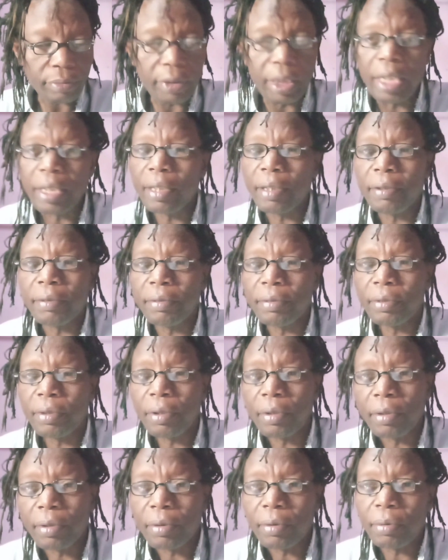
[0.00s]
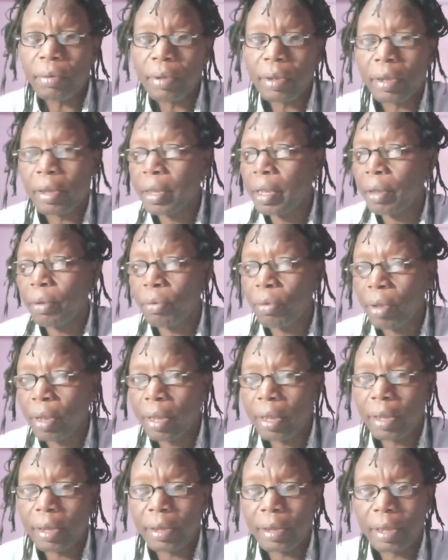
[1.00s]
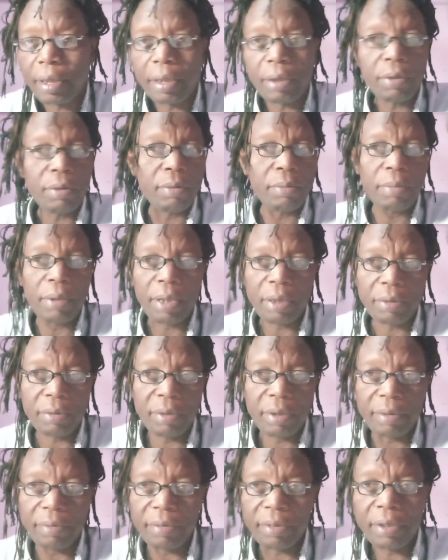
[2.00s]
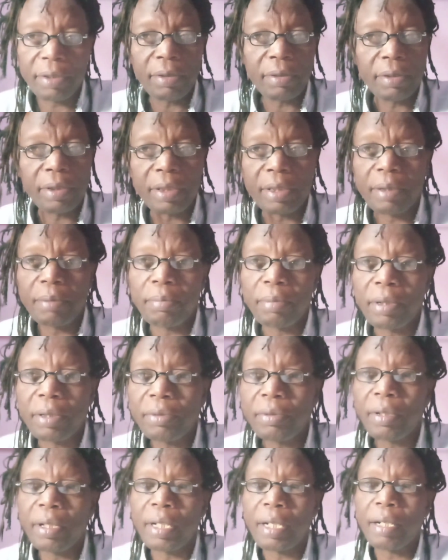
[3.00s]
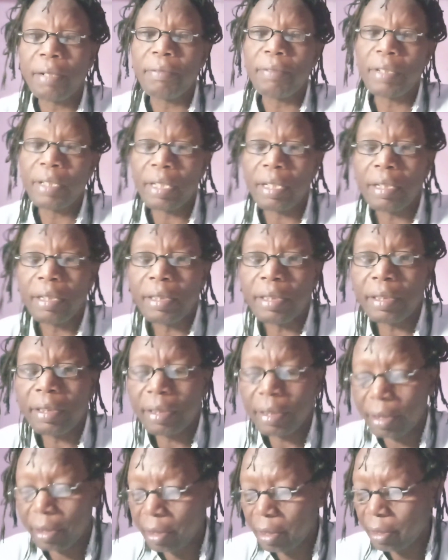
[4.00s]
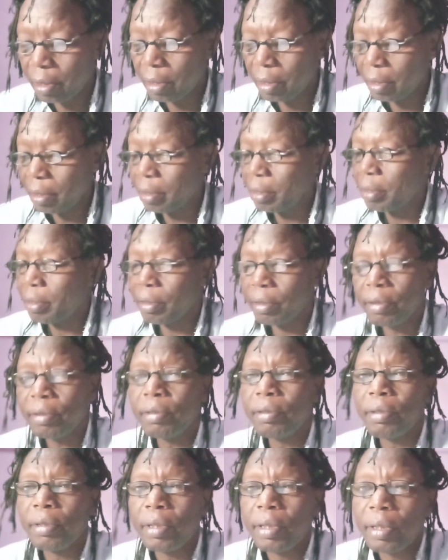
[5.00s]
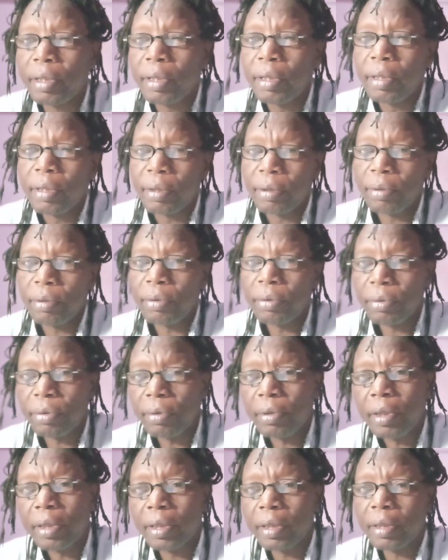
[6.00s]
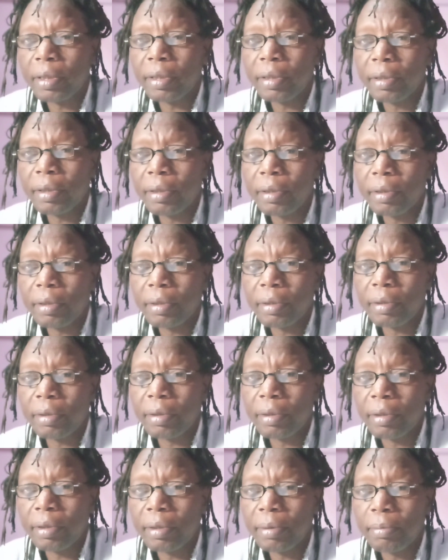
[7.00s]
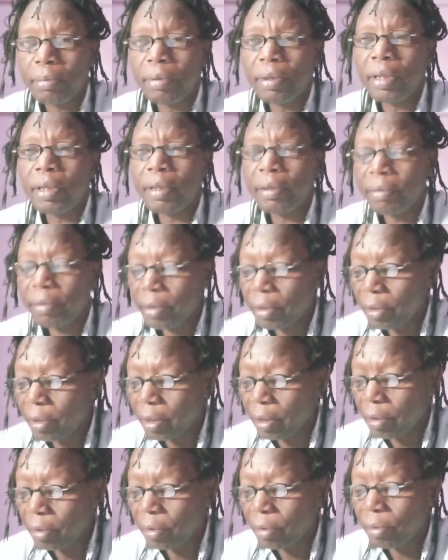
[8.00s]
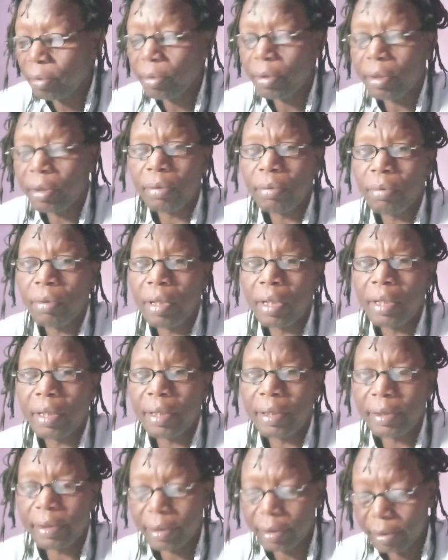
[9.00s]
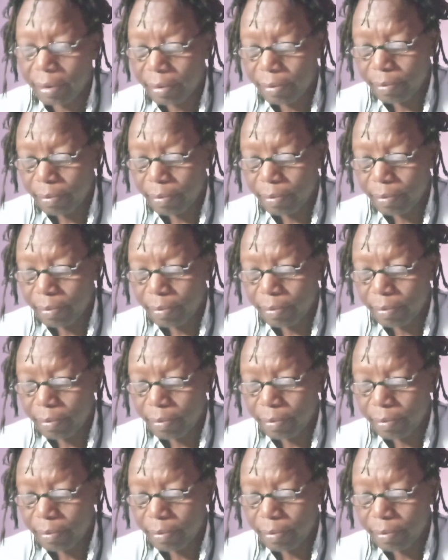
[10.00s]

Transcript: And if you don't know what a quark is, then go back to the video. There's a place where I covered that. And then go through it. Play the video and you know what a quark is.